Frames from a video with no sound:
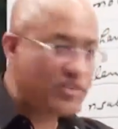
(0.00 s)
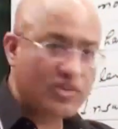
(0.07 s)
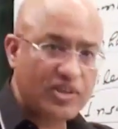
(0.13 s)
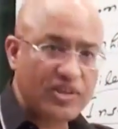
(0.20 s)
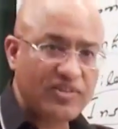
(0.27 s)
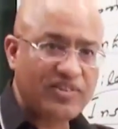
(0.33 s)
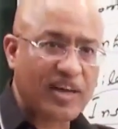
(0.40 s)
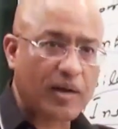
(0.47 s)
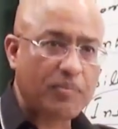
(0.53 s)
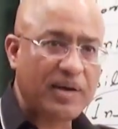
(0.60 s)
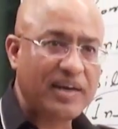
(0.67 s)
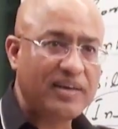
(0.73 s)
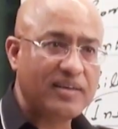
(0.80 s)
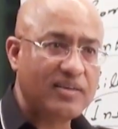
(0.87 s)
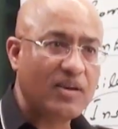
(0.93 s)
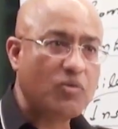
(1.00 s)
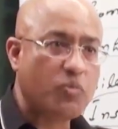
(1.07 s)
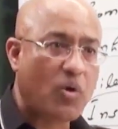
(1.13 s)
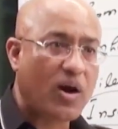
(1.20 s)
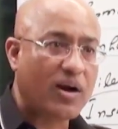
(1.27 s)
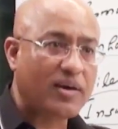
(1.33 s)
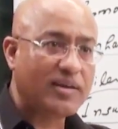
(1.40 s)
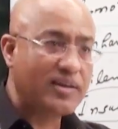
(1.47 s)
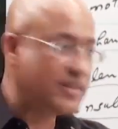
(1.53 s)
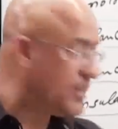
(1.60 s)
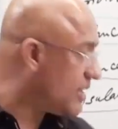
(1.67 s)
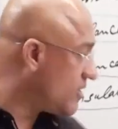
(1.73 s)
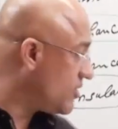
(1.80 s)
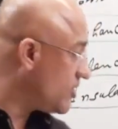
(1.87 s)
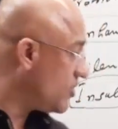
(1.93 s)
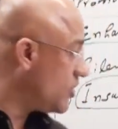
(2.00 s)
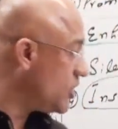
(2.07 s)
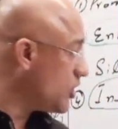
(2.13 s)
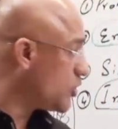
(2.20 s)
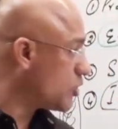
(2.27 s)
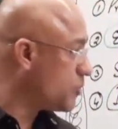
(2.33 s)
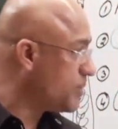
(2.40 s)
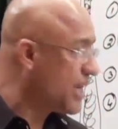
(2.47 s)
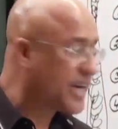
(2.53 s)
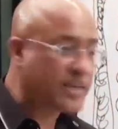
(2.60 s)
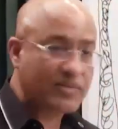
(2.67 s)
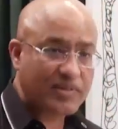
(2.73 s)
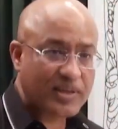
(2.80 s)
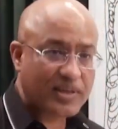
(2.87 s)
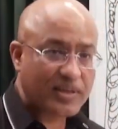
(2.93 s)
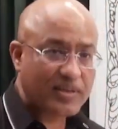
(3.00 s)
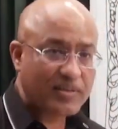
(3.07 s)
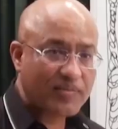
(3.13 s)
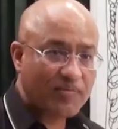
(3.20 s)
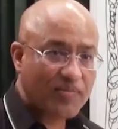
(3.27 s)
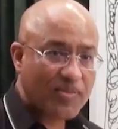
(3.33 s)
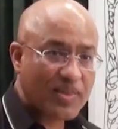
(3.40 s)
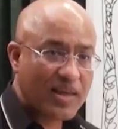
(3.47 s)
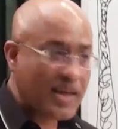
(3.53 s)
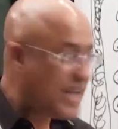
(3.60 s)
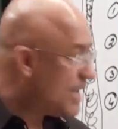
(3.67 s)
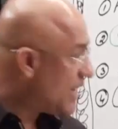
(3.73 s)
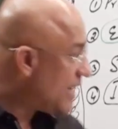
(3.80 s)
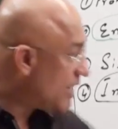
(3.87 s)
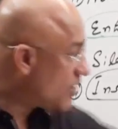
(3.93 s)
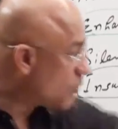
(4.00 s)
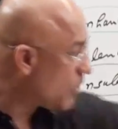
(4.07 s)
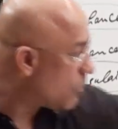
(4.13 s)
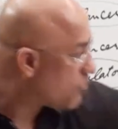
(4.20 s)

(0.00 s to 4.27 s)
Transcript: gene segment doesn't want that this gene should be activated, it will